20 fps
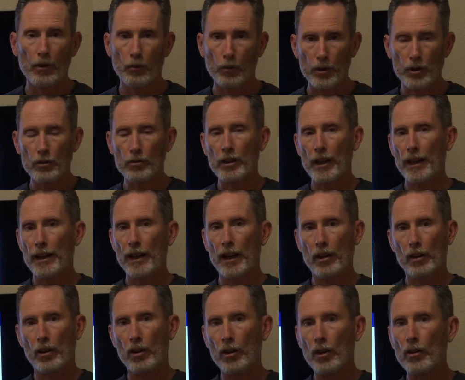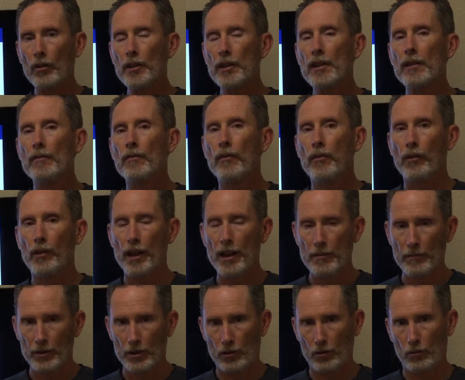where you take out all the
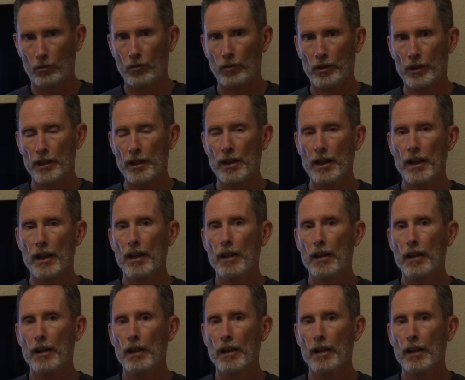inflammatory